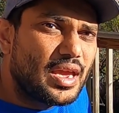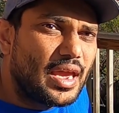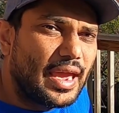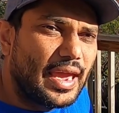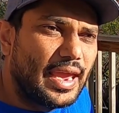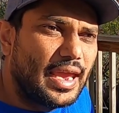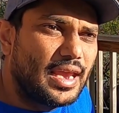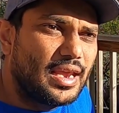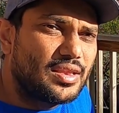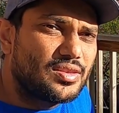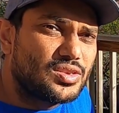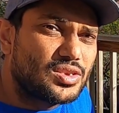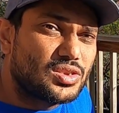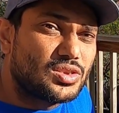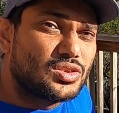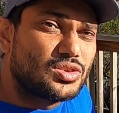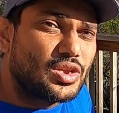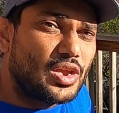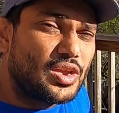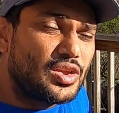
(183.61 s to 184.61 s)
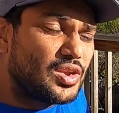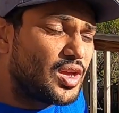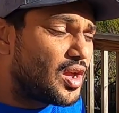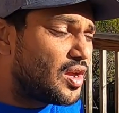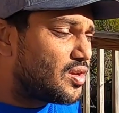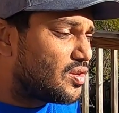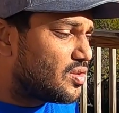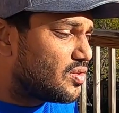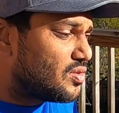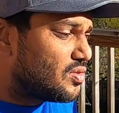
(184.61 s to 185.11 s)
And just so you
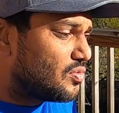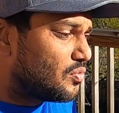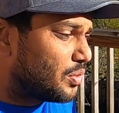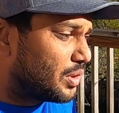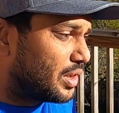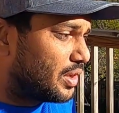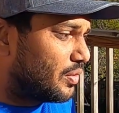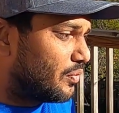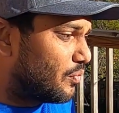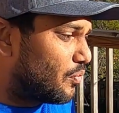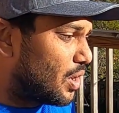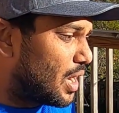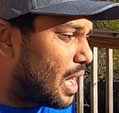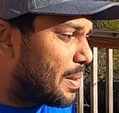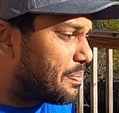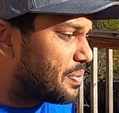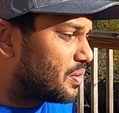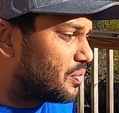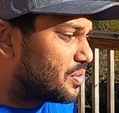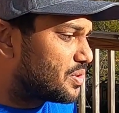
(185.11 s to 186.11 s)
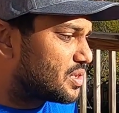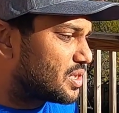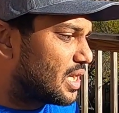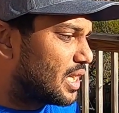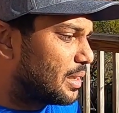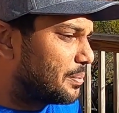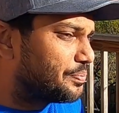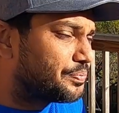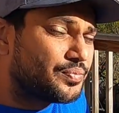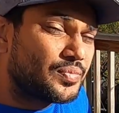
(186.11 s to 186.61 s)
know, what happened was
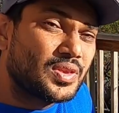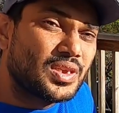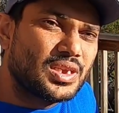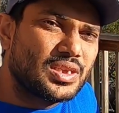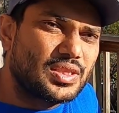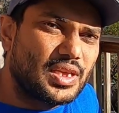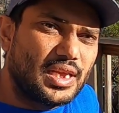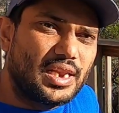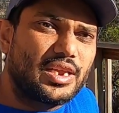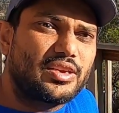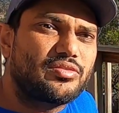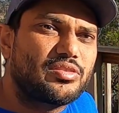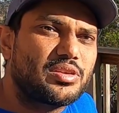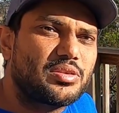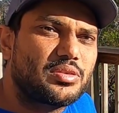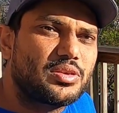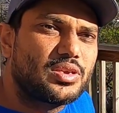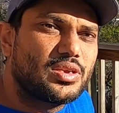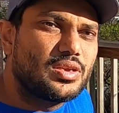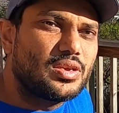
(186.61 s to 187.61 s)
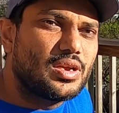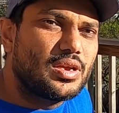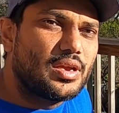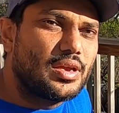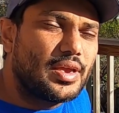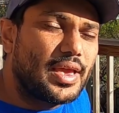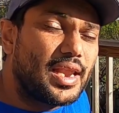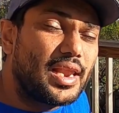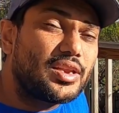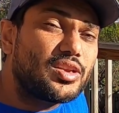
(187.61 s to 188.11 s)
the
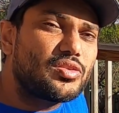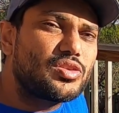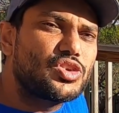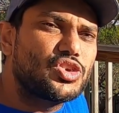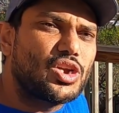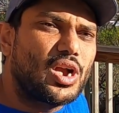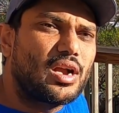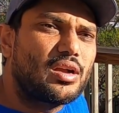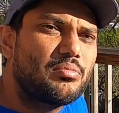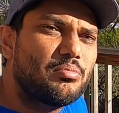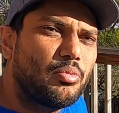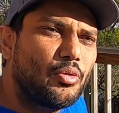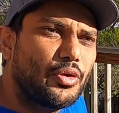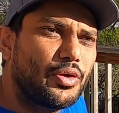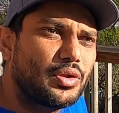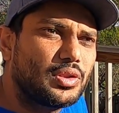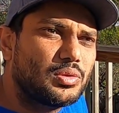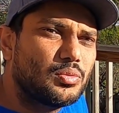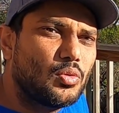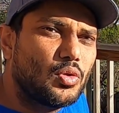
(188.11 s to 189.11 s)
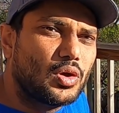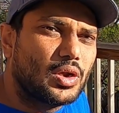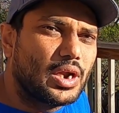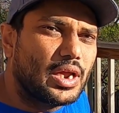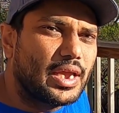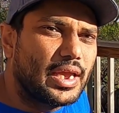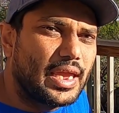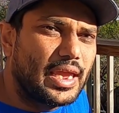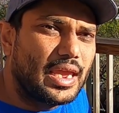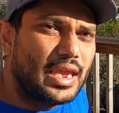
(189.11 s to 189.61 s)
electric jug boiled the
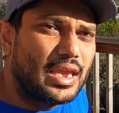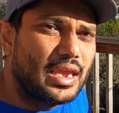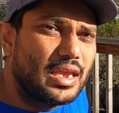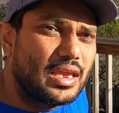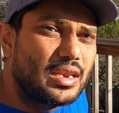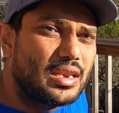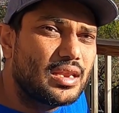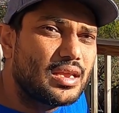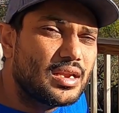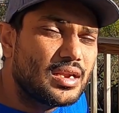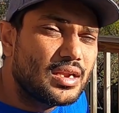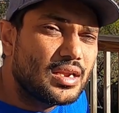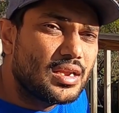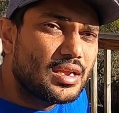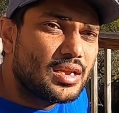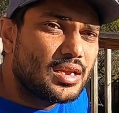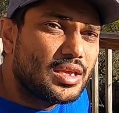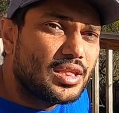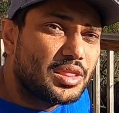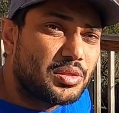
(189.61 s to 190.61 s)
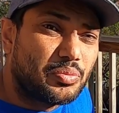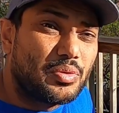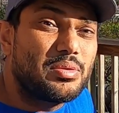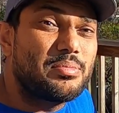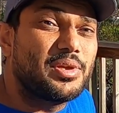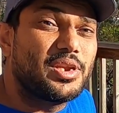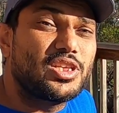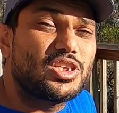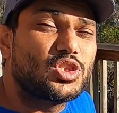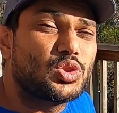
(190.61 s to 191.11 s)
water in 3
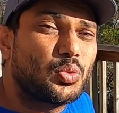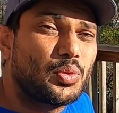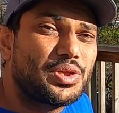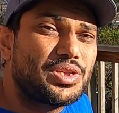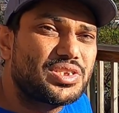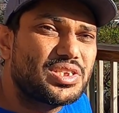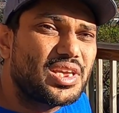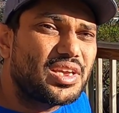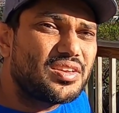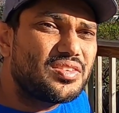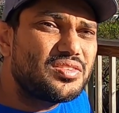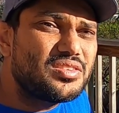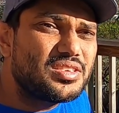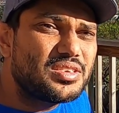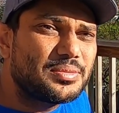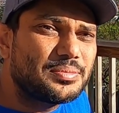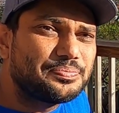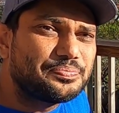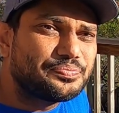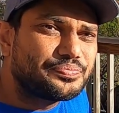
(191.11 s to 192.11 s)
minutes 20 seconds.